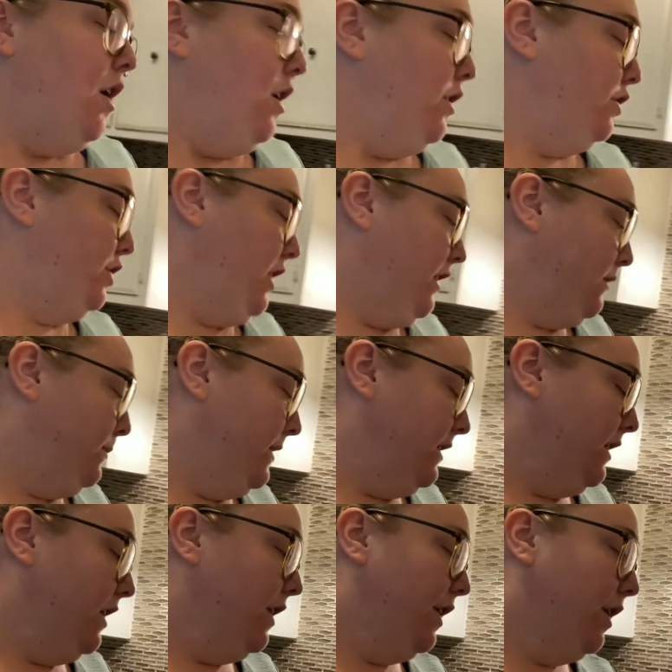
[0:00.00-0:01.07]

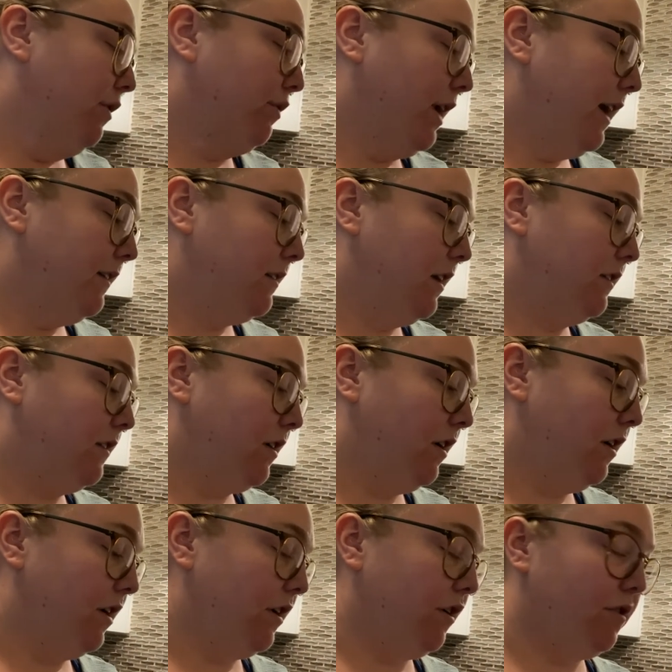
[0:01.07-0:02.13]
Jasmine Rice. It's,
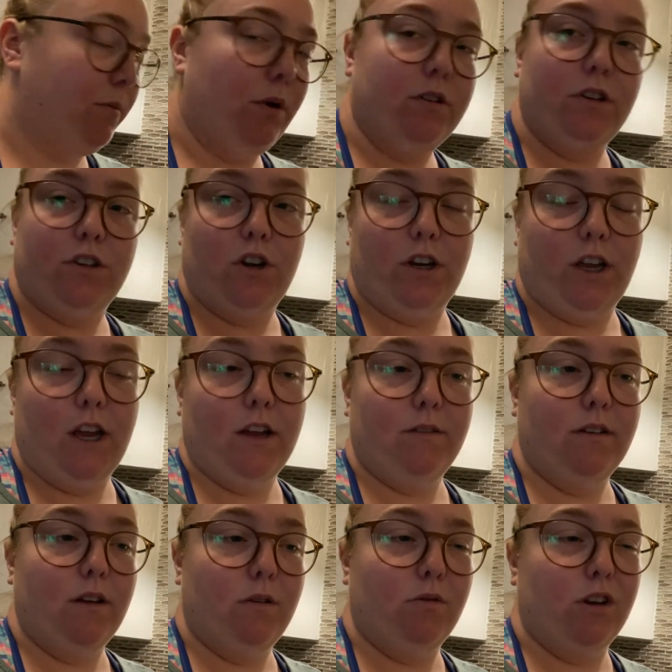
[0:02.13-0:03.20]
you're supposed to cook it,
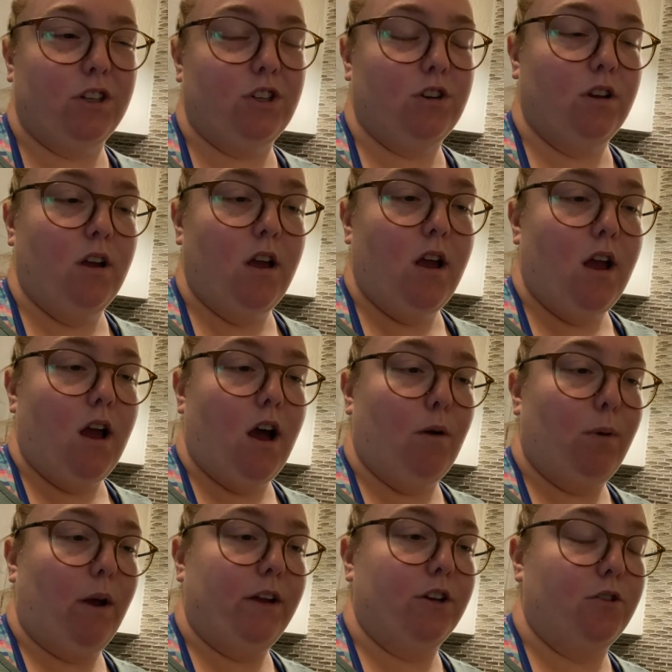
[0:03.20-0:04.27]
which I'll
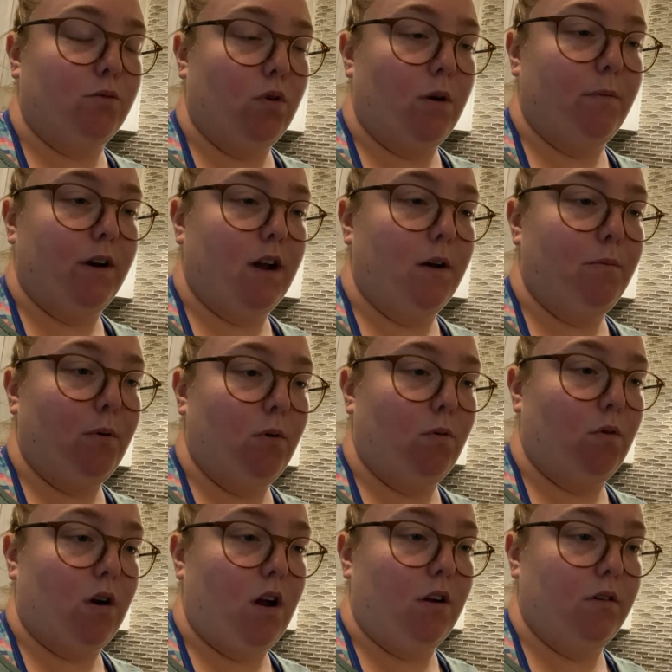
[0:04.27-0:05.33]
probably just warm it up.
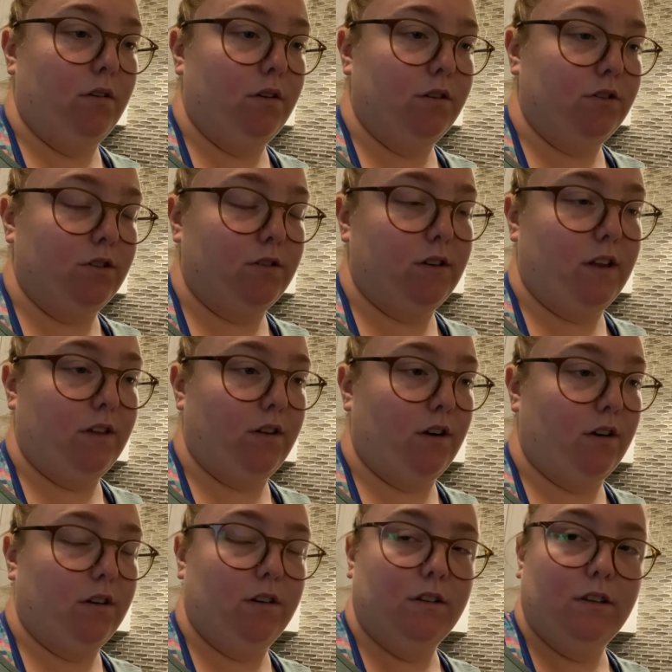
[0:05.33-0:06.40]
Or I'll just
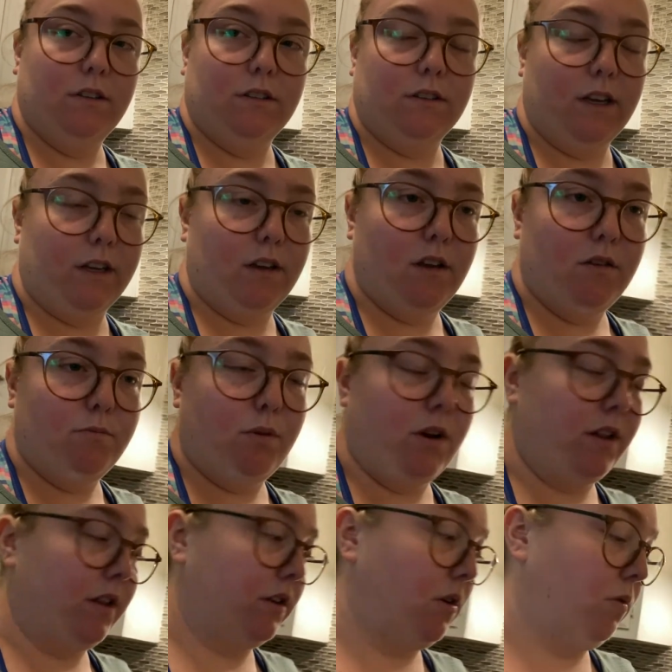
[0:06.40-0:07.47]
either like put it
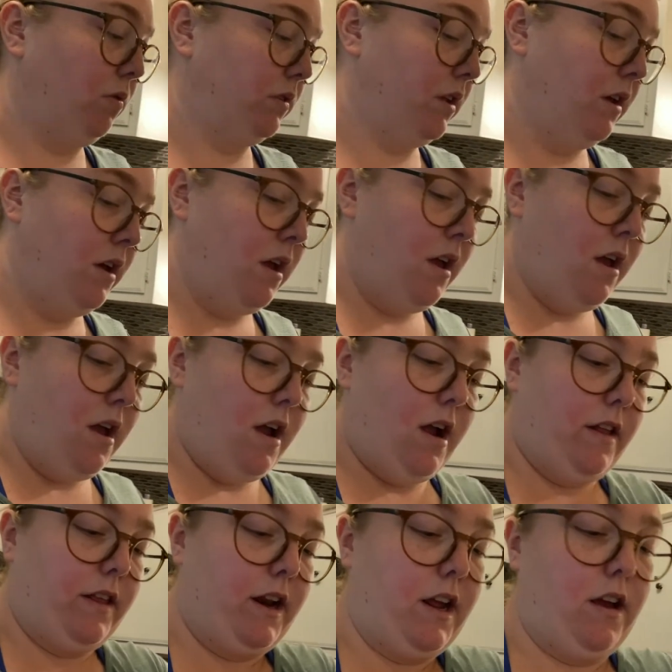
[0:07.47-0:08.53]
in the cold. And
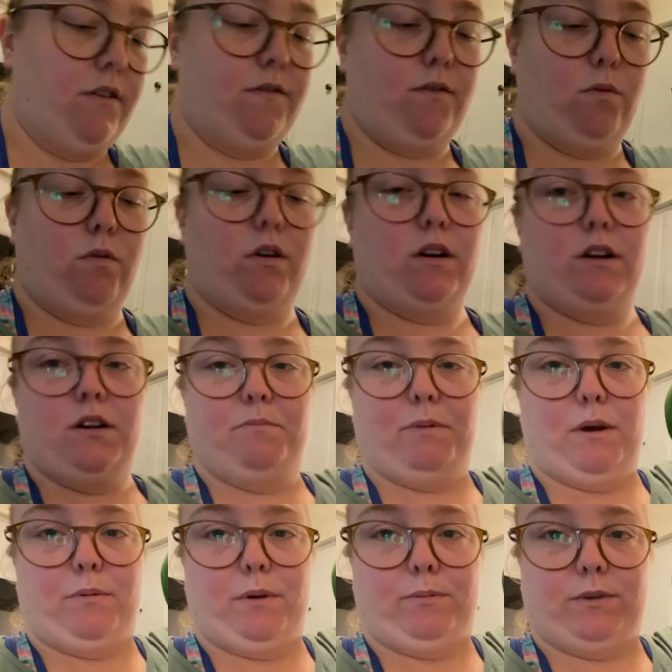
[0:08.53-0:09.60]
then I have four bell
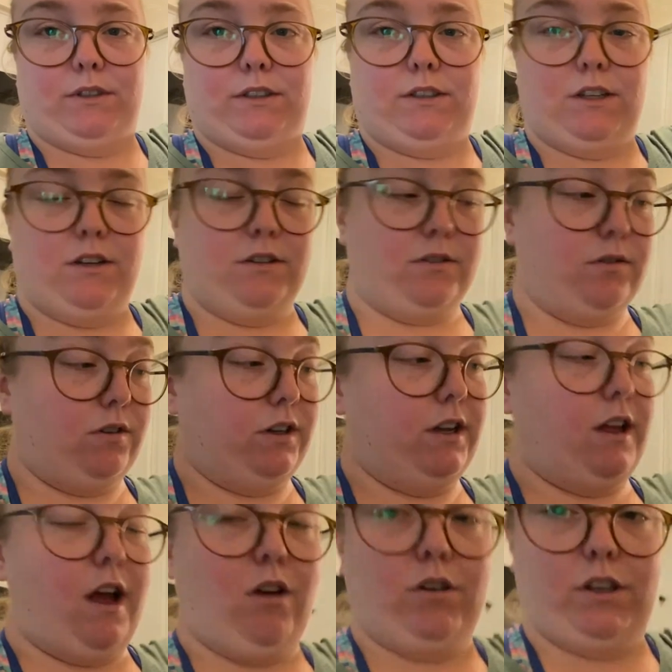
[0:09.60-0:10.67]
peppers. So look at
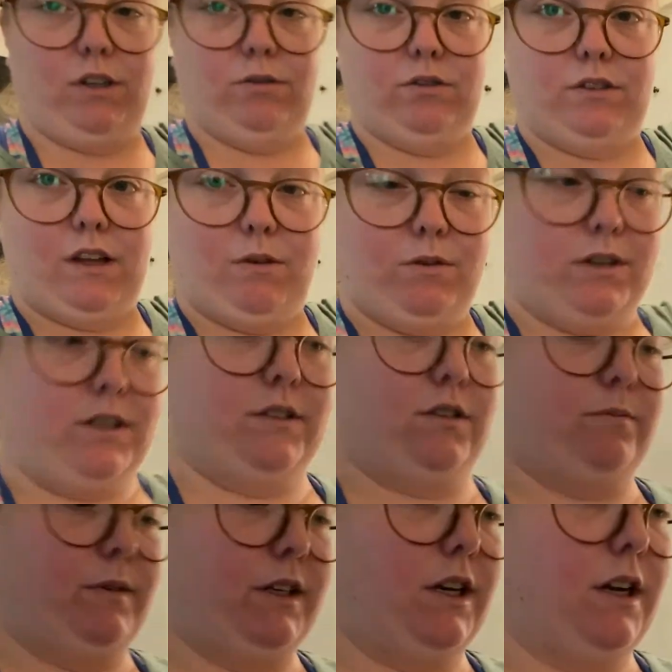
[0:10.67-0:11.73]
how huge that one is. Oh
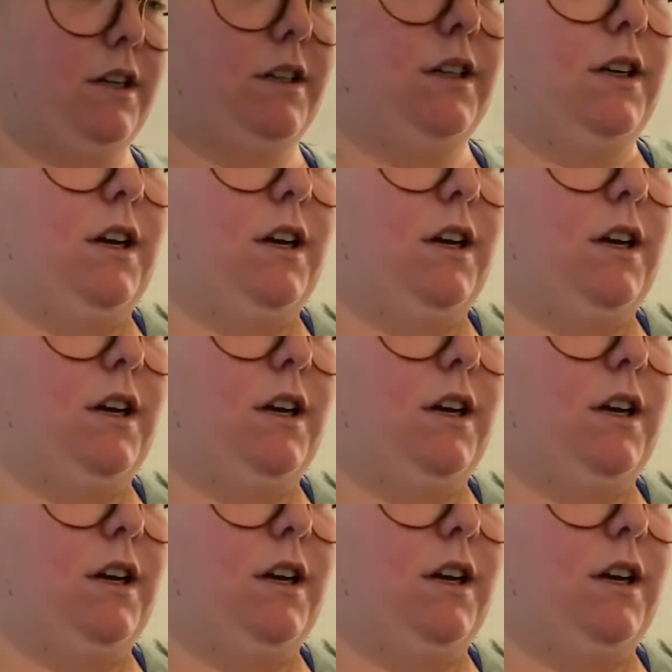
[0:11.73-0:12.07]
my God.